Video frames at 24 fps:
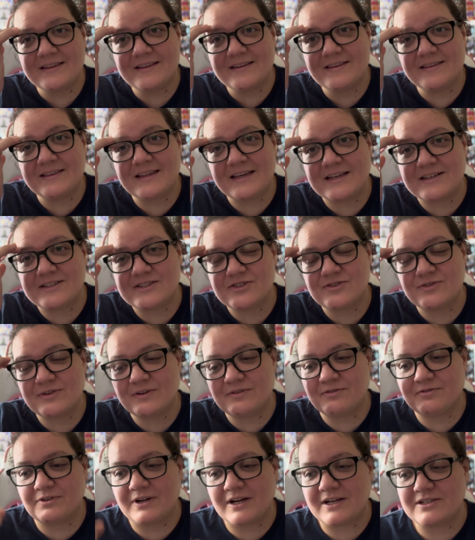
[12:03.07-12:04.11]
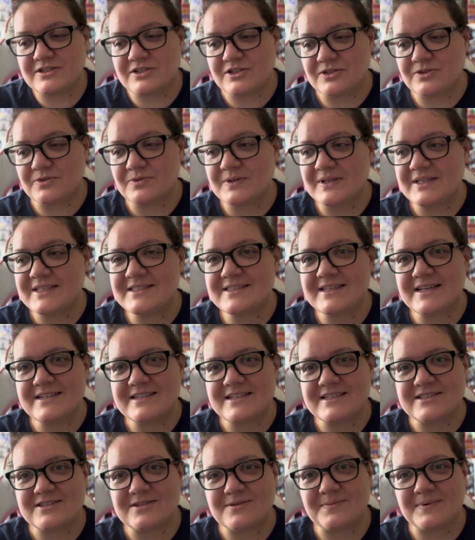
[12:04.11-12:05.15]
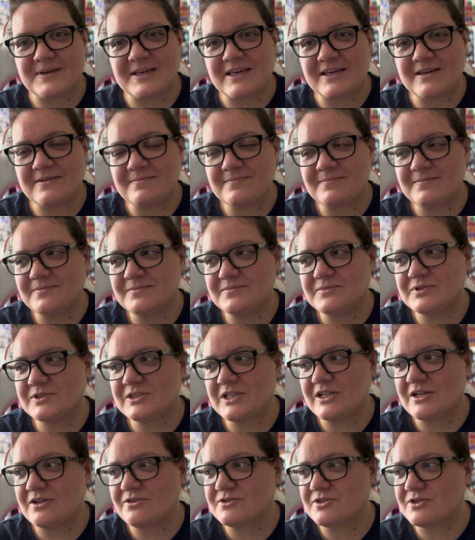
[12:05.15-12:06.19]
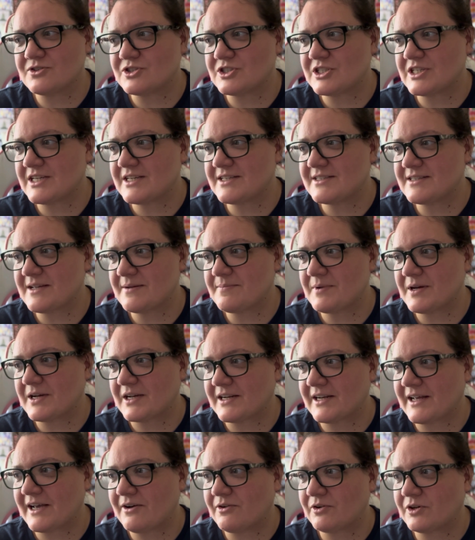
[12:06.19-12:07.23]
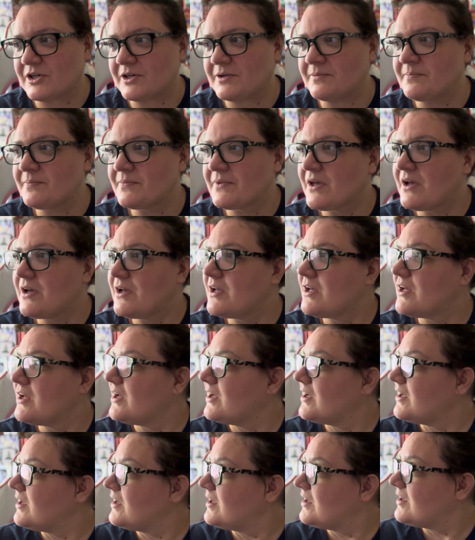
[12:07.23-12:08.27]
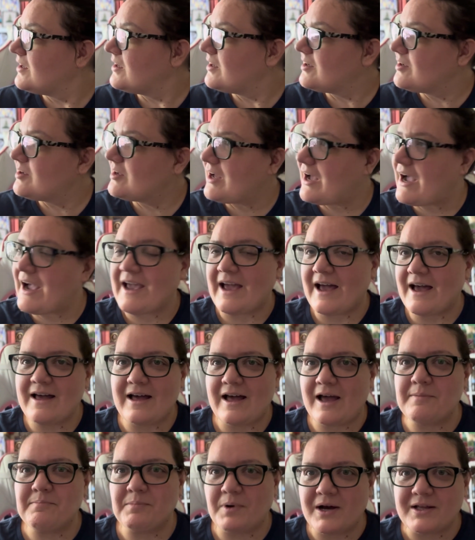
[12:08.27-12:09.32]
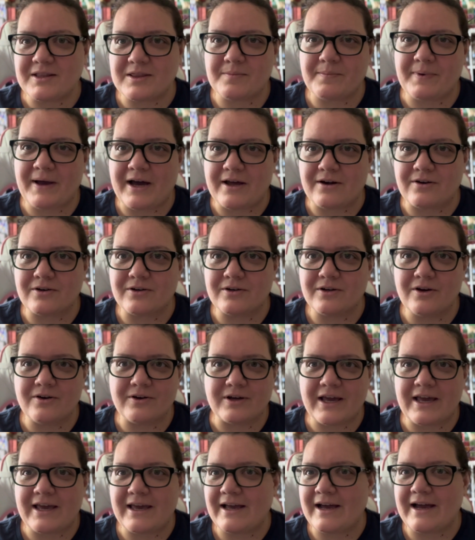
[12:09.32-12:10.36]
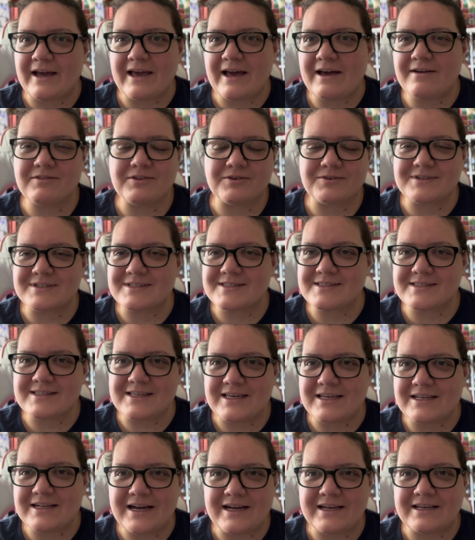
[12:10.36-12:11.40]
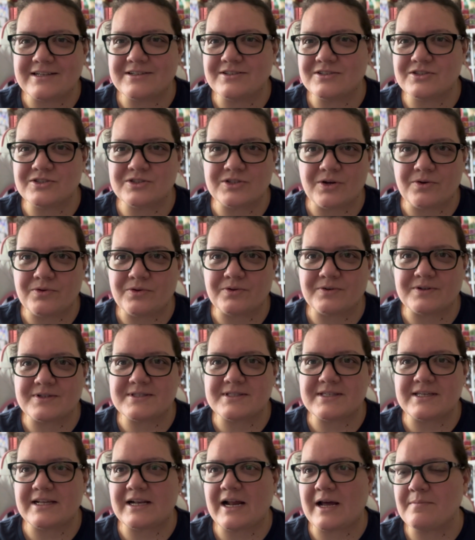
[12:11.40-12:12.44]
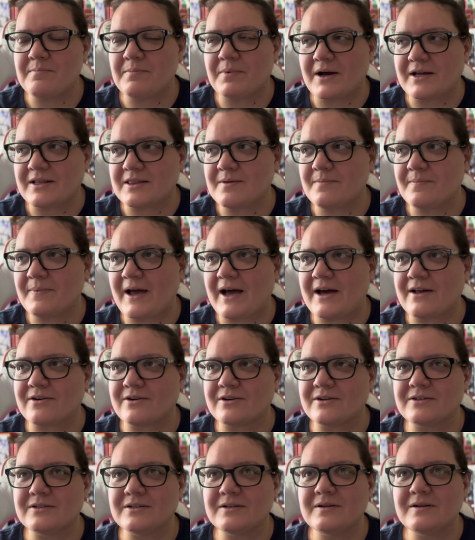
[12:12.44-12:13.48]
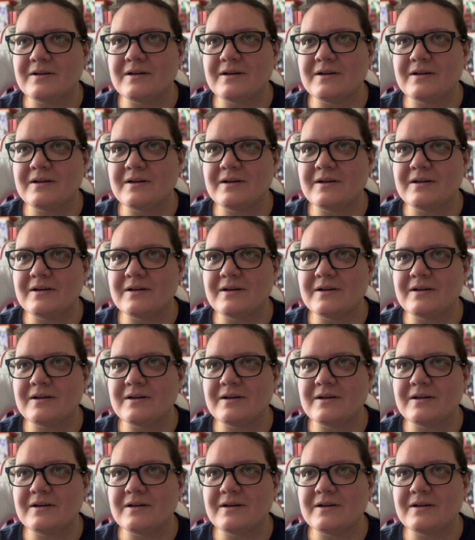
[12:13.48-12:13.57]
thanks to a friend who sent it to me. She knows who she is. I'm not going to out her. I bought the pattern, okay? I have the receipt. I can show the receipt. I bought the pattern.